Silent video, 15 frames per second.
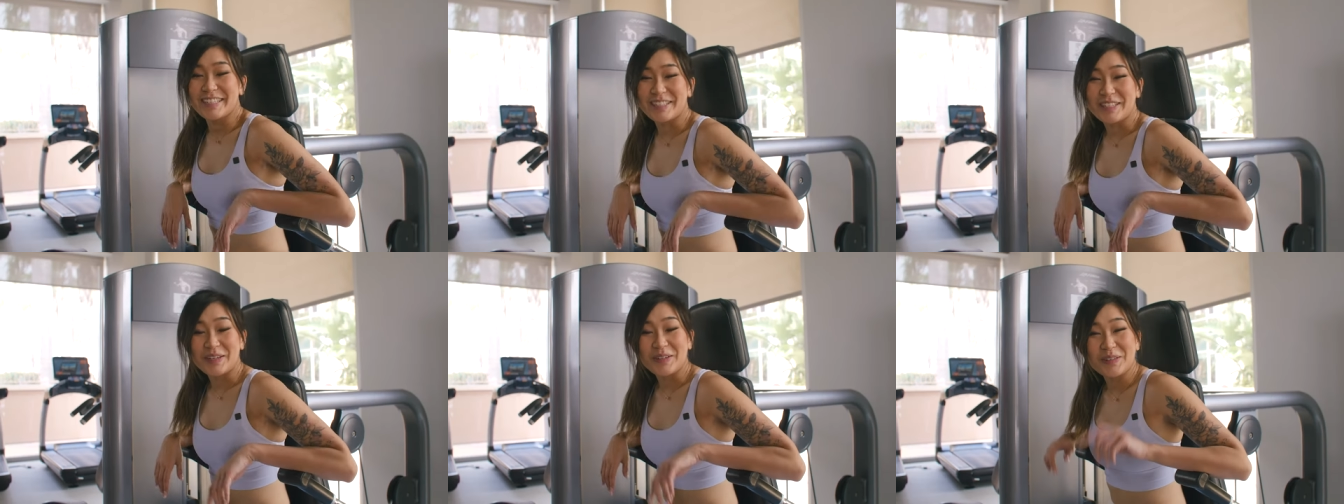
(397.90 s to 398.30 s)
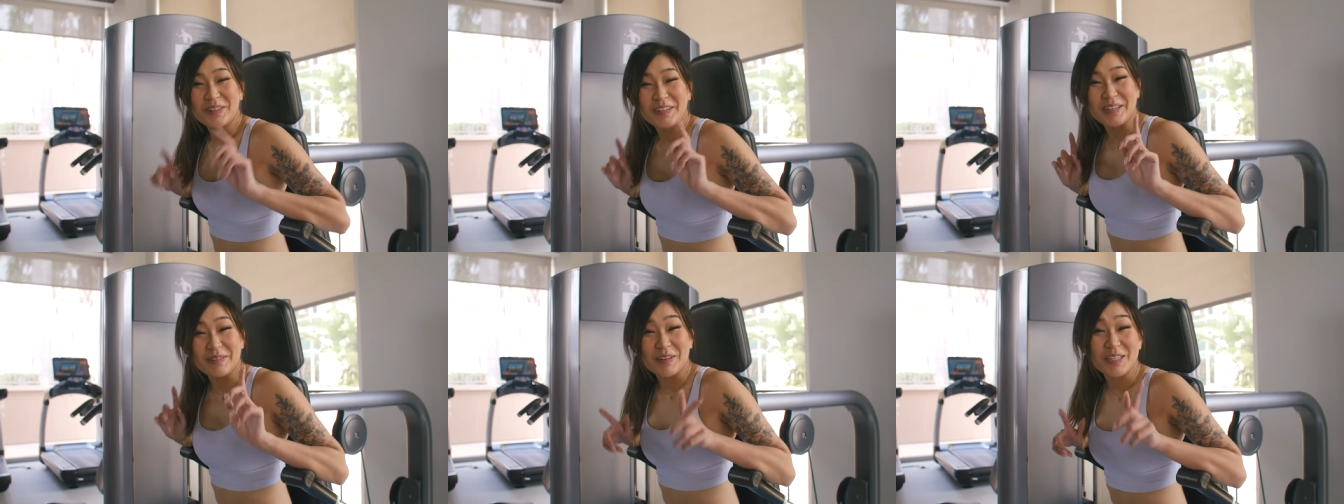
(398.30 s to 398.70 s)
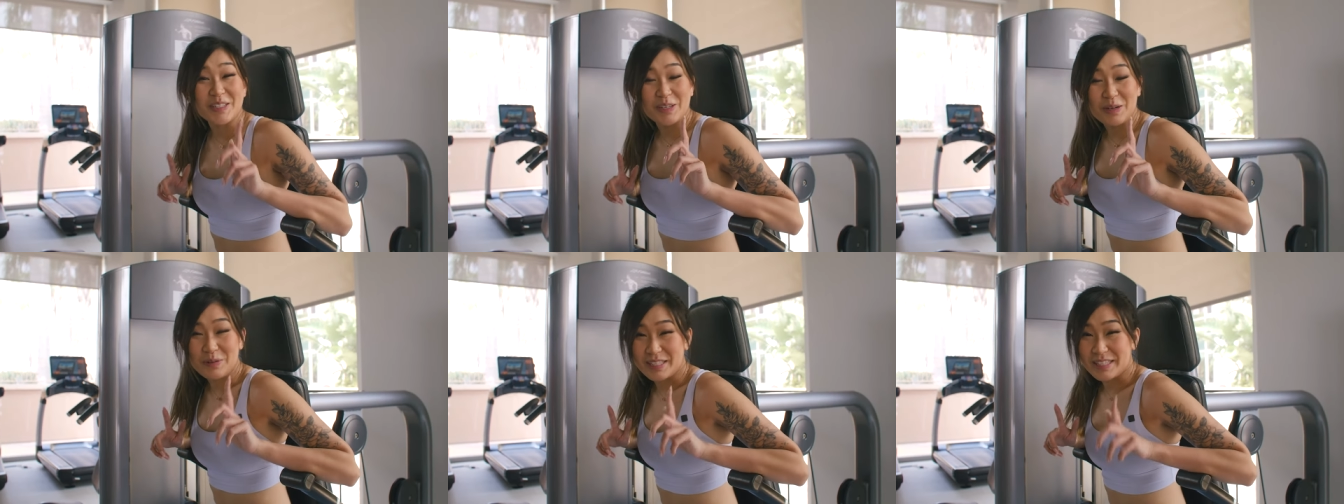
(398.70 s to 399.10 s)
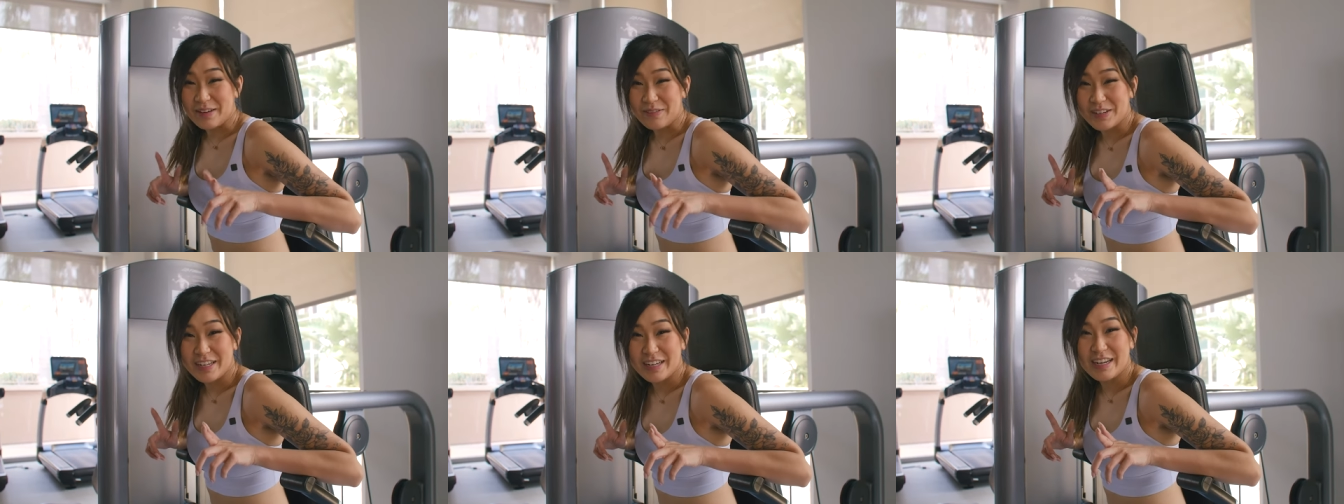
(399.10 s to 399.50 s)
So I'm gonna start with
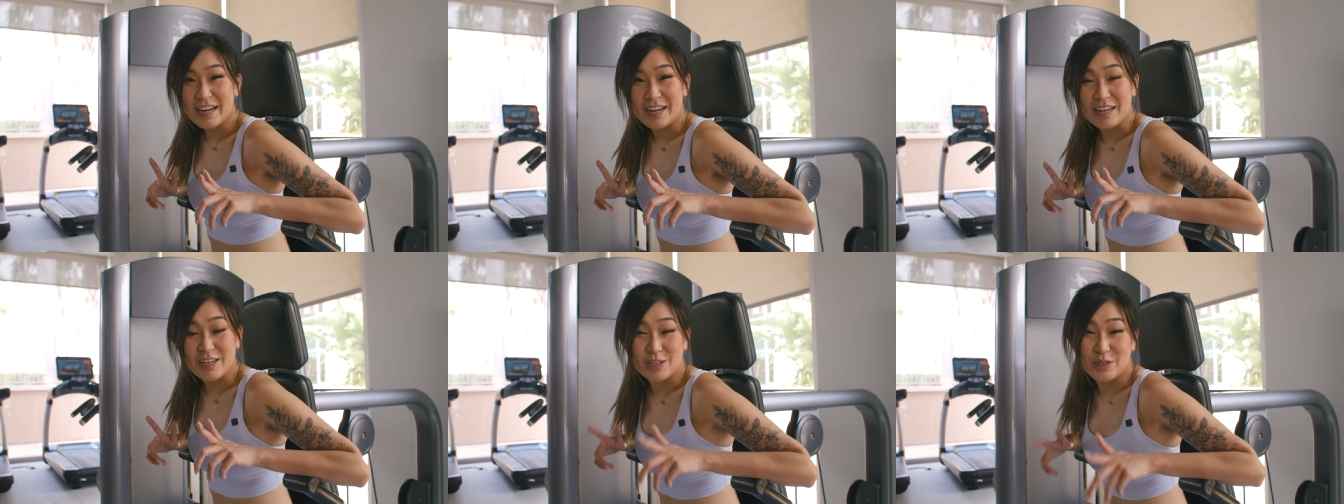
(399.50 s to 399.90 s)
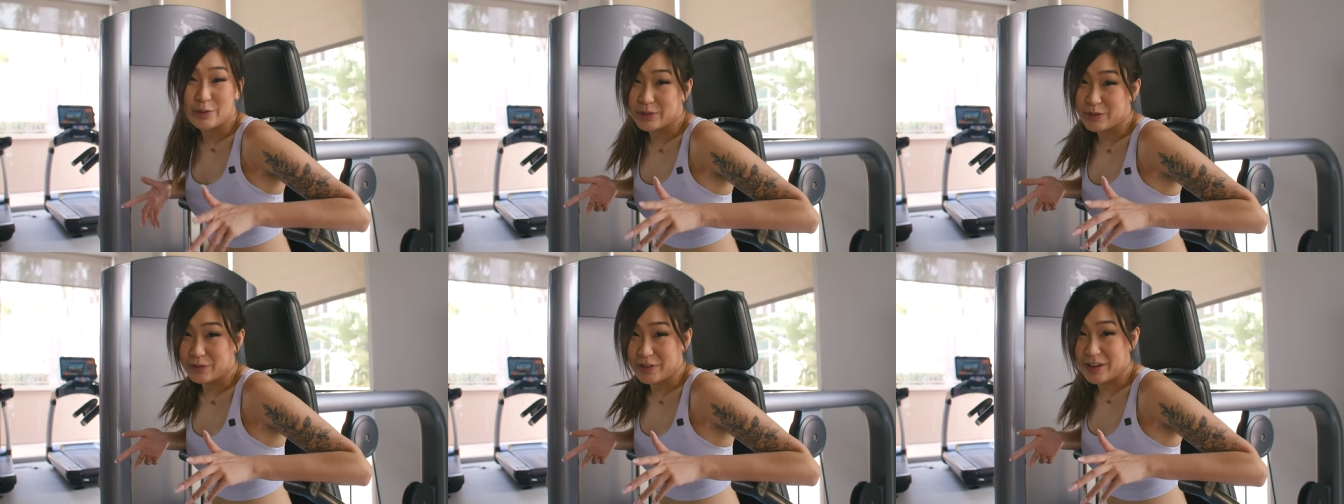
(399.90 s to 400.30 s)
70 and I just go till